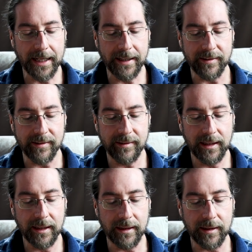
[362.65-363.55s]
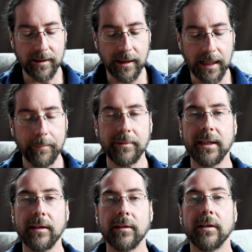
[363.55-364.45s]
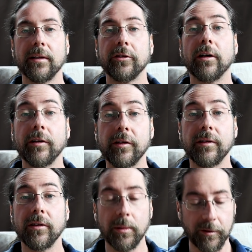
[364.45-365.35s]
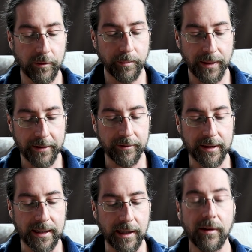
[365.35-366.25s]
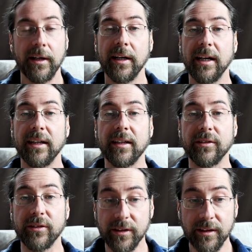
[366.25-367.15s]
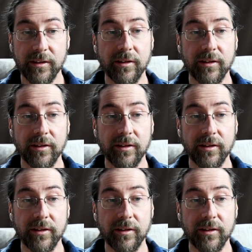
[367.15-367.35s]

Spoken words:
I can see that the update charges the 12-volt battery now, and that's good.